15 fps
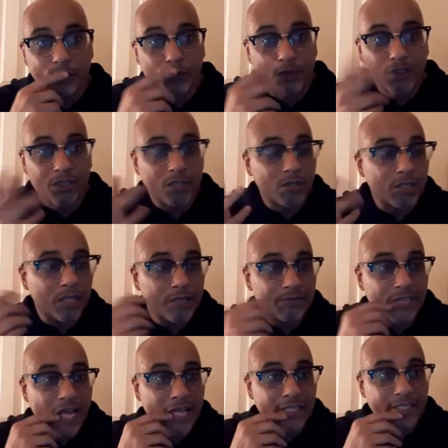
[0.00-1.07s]
We still love
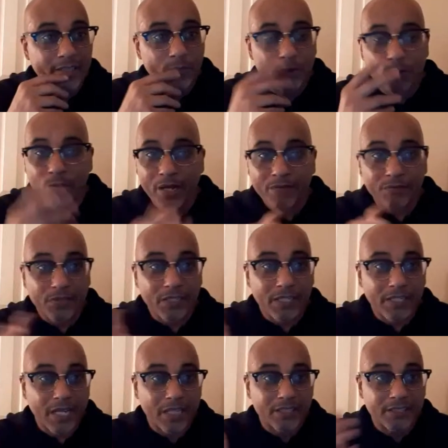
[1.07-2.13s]
Nike. We waiting for the
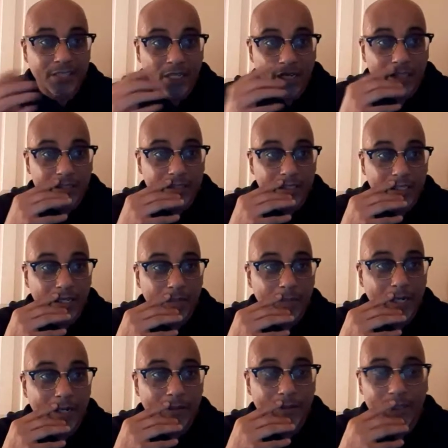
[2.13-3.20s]
next dunk to come
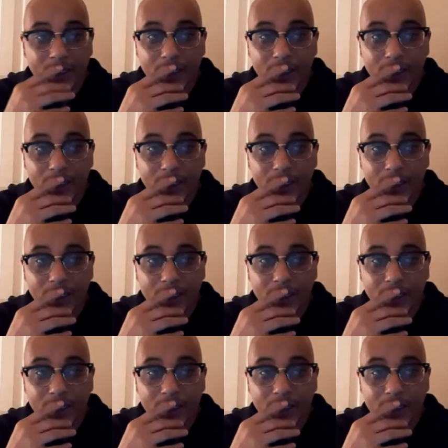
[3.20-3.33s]
out